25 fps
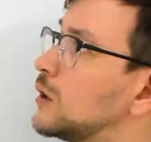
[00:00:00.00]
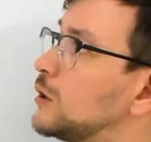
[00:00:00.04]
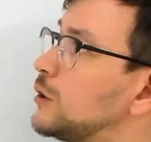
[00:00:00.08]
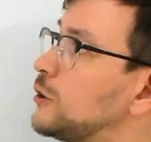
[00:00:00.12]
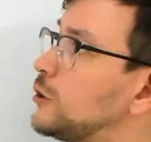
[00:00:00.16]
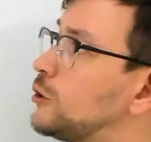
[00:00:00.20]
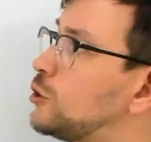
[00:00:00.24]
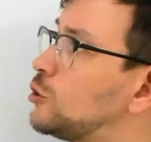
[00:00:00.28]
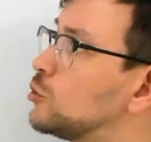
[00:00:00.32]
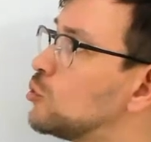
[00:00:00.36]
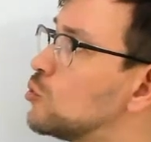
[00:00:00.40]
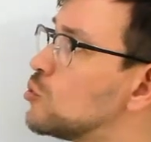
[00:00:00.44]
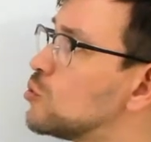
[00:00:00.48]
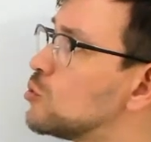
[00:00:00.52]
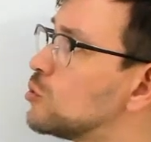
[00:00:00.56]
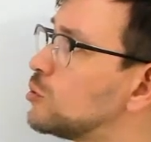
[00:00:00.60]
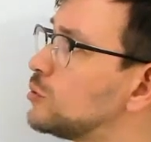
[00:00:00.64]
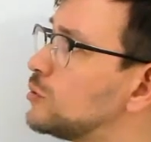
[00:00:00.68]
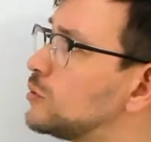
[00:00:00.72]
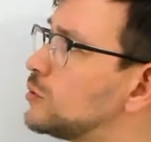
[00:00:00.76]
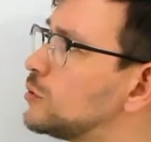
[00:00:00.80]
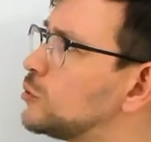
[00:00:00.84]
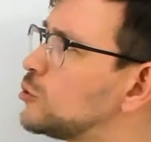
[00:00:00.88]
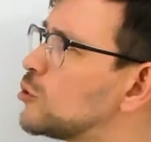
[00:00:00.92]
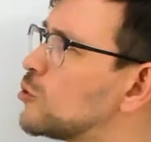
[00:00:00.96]

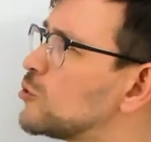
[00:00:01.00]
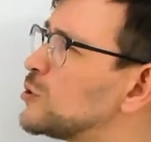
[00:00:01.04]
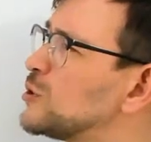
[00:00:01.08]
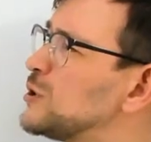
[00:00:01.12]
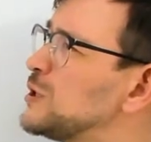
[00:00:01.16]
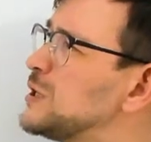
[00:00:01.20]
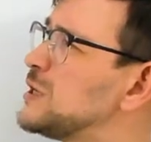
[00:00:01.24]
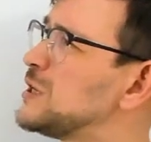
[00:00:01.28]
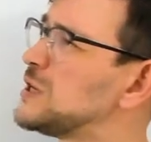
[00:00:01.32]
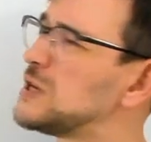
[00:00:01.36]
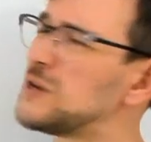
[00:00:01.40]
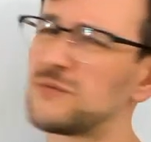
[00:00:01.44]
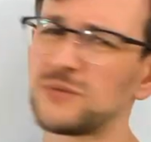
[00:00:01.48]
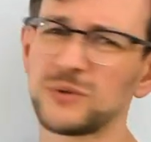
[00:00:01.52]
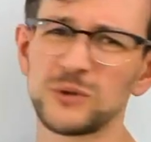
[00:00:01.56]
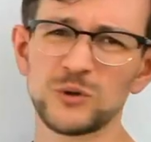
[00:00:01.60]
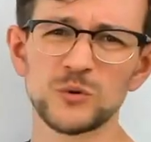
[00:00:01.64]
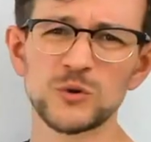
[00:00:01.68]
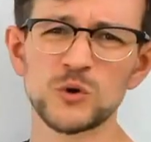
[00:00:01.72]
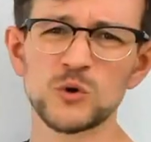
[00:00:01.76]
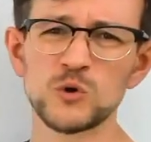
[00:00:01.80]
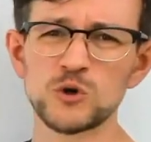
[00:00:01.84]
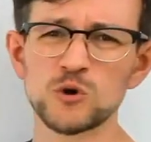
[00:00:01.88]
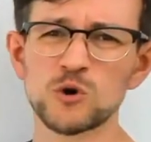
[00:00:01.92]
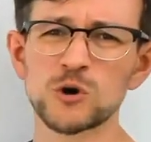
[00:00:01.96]

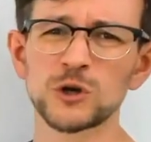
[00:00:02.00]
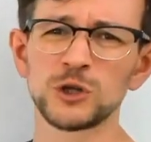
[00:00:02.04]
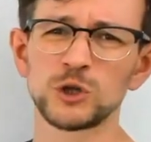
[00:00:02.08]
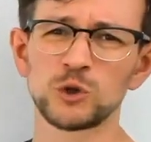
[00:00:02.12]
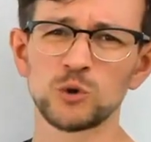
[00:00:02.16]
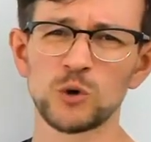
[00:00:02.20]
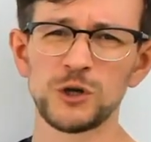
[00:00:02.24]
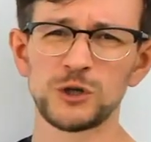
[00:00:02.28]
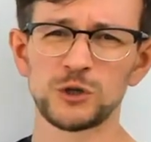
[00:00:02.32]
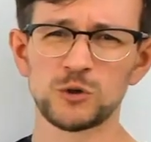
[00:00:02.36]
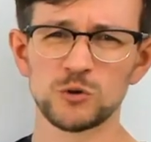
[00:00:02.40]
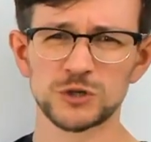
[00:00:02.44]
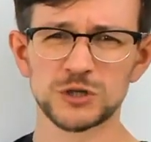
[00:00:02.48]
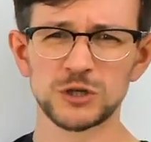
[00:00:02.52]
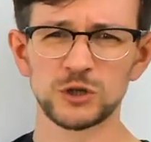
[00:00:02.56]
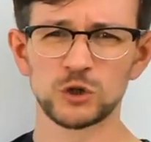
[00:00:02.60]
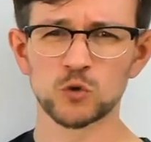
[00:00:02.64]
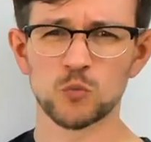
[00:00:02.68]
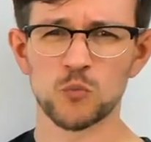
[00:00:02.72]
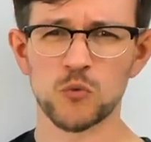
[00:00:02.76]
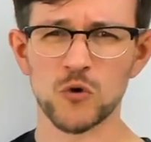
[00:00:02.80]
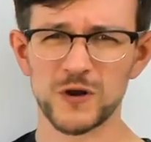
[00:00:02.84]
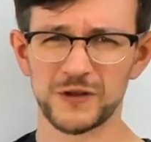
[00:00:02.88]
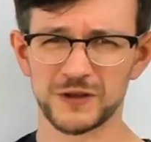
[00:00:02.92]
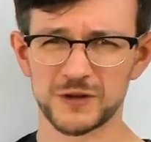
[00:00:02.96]
You can do it using
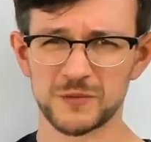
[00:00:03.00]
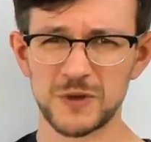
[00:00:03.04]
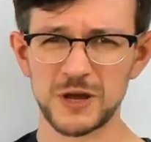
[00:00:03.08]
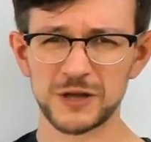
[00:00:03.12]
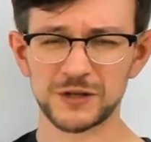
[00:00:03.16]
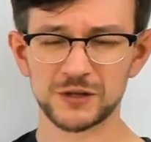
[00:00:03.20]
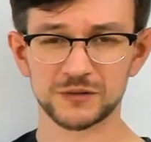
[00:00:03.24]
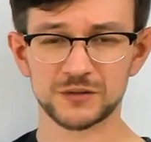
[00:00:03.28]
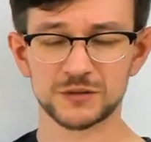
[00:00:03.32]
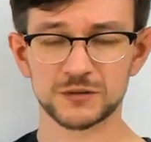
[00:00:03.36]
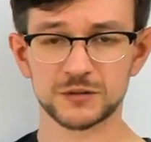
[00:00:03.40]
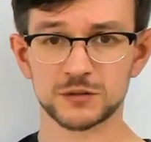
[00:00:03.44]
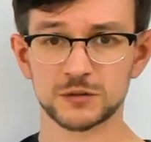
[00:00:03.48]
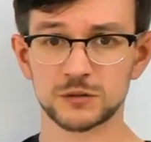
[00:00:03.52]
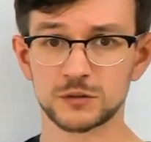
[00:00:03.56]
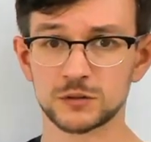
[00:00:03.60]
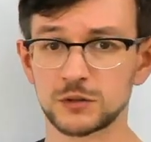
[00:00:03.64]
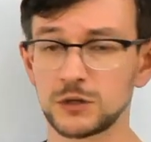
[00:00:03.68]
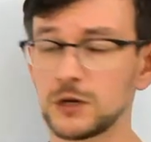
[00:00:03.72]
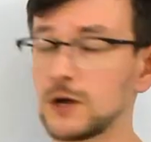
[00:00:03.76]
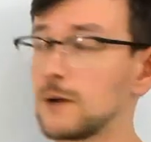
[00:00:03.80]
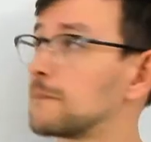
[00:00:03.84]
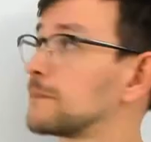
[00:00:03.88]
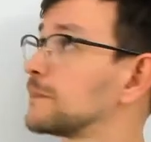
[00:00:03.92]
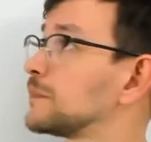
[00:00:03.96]
two-pointer methods,
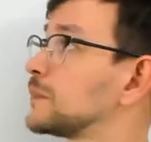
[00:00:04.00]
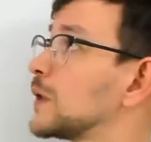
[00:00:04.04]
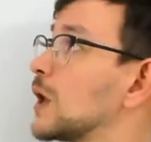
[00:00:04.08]
yeah,